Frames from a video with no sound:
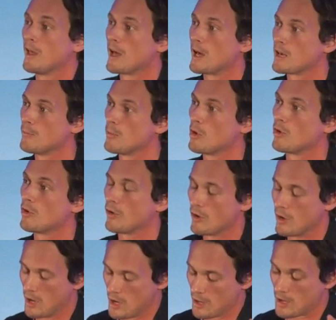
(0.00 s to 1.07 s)
And the more
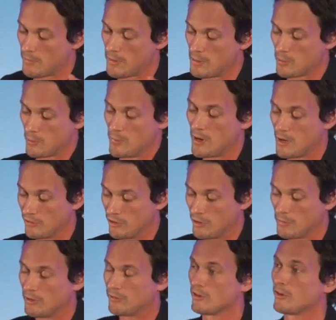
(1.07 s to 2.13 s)
that people put into the
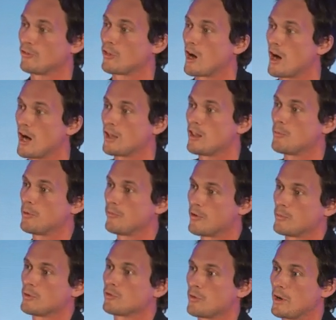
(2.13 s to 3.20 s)
business, the higher their
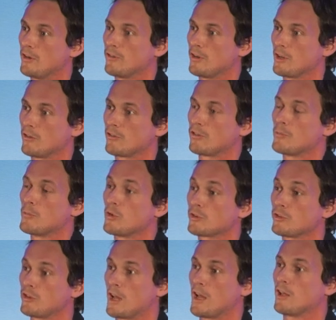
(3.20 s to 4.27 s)
performance ratings, the more
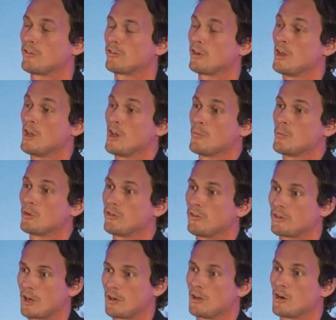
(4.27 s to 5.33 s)
shares, more
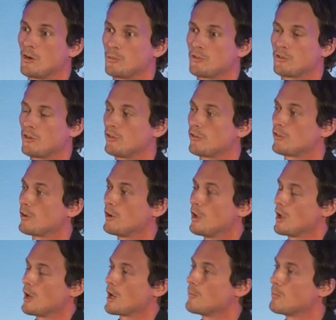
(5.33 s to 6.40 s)
discounted options,
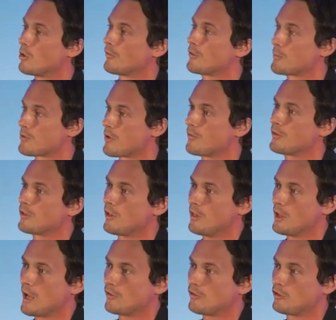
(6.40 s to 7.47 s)
and more of the profit that
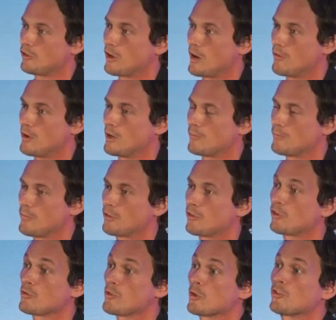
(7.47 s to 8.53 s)
they get to share in. So
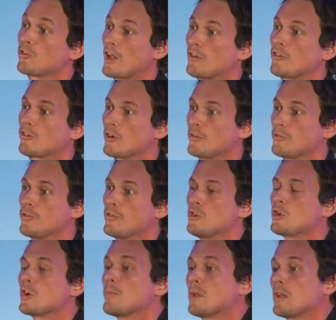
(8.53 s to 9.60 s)
there's a real sense of
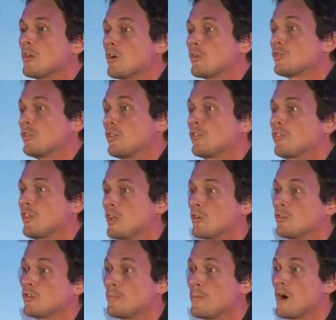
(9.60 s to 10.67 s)
you can be loyal to this thing
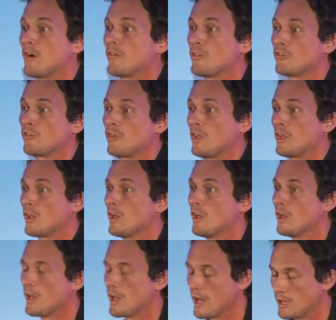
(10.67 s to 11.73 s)
because you're part of this thing,
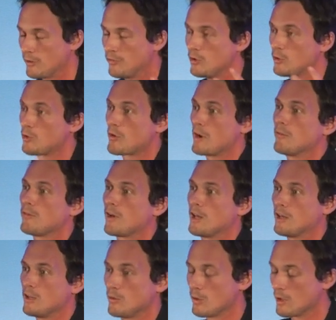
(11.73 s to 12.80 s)
and if you create
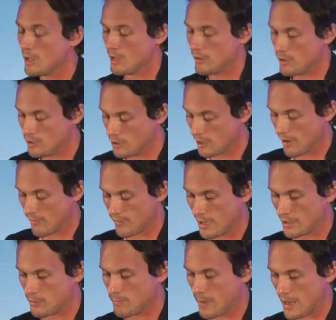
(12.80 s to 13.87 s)
value, then you get
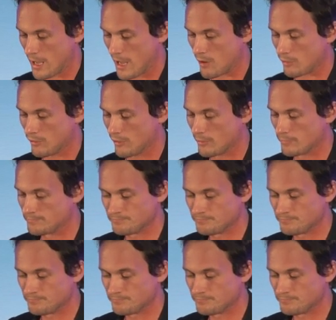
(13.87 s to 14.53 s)
value back out.